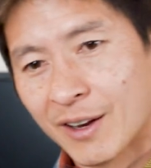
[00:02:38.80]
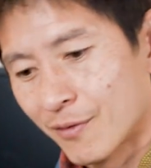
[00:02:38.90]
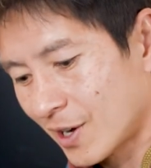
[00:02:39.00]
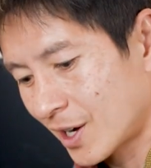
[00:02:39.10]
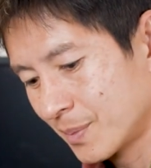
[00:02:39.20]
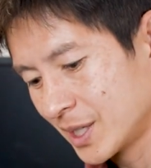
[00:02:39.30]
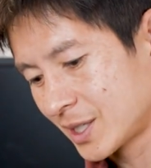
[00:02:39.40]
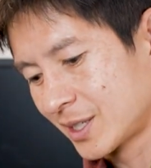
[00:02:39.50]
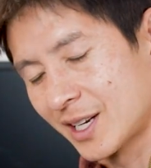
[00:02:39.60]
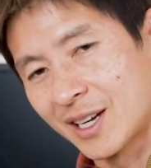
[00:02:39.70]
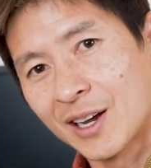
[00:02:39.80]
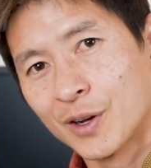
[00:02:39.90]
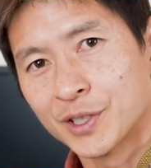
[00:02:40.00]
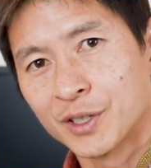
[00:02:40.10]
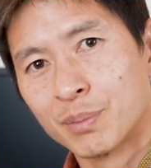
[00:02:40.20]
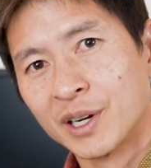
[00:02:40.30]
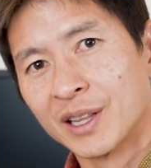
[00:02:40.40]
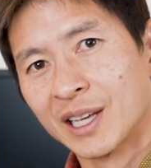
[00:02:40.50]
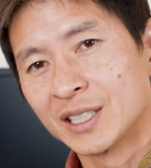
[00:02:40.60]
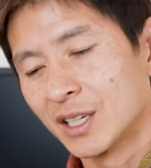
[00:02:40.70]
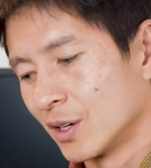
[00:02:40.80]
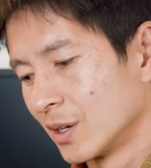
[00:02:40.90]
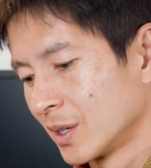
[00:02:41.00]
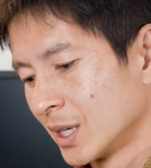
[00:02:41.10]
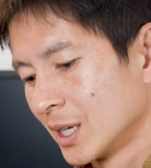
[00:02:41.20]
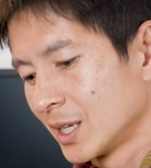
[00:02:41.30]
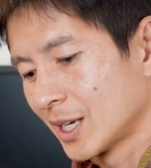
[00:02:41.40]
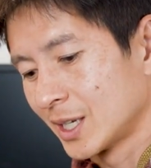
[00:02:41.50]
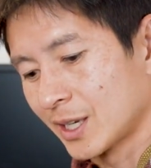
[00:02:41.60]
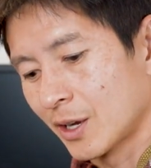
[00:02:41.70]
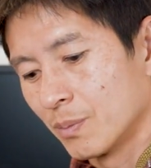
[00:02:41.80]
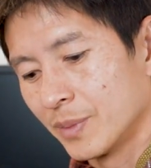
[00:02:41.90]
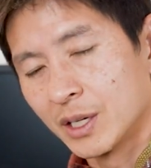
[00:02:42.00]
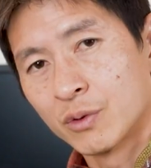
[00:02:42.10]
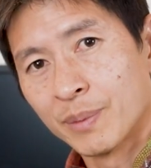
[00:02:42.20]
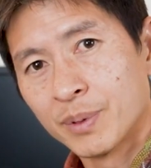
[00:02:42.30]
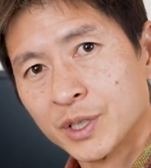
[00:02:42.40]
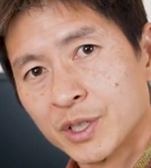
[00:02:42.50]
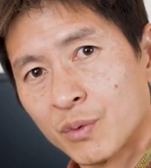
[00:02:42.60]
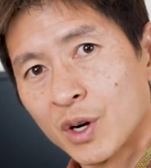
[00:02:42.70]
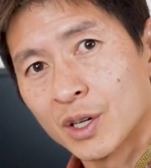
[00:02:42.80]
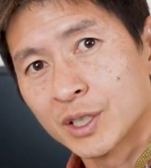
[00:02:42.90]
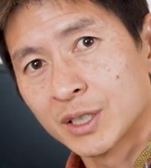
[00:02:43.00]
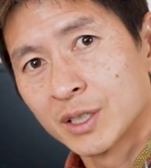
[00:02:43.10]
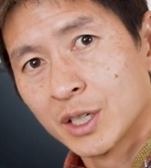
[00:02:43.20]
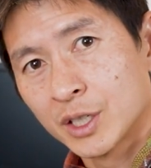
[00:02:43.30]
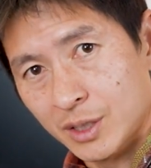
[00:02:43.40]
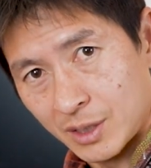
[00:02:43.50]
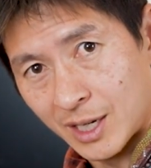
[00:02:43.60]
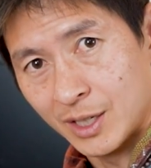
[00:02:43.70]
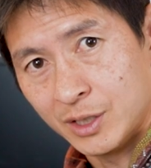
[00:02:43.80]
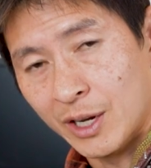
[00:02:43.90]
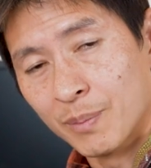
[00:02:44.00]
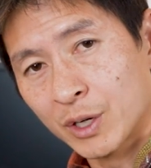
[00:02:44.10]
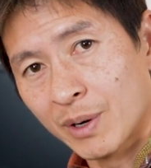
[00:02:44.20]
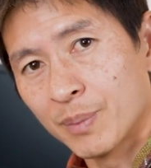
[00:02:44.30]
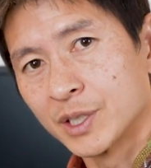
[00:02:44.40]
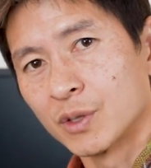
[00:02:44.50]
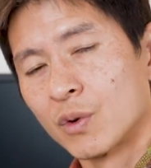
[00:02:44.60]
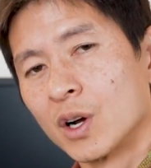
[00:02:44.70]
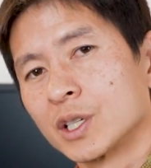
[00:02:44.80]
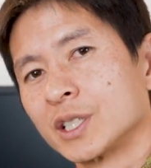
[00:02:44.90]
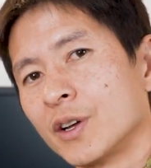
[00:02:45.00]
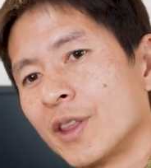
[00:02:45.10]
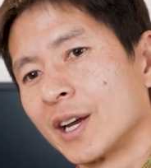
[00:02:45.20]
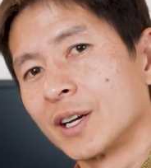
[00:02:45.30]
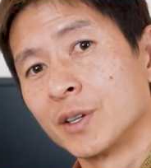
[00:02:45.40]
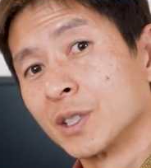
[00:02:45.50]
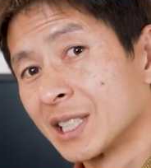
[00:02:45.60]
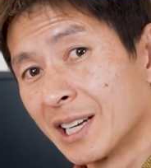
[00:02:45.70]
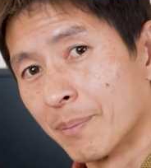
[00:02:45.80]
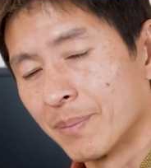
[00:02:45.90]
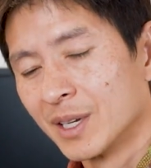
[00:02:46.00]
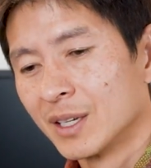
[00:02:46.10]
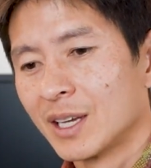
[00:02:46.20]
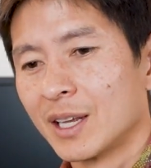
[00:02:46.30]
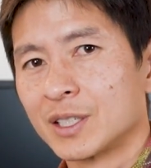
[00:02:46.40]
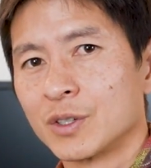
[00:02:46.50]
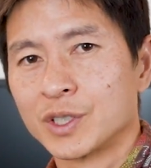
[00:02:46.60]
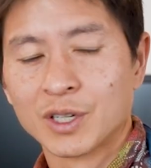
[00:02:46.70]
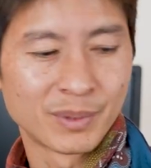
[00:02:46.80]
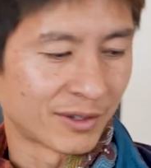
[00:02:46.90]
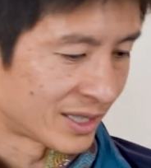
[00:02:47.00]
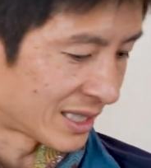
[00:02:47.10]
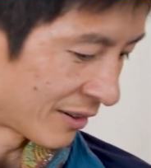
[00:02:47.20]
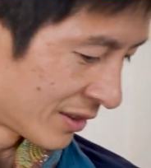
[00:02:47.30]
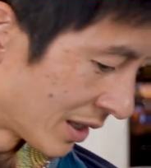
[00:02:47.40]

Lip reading: environments, I also bring these along to help me grip onto rocks, so that I don't slip. And it's also a bit of a safety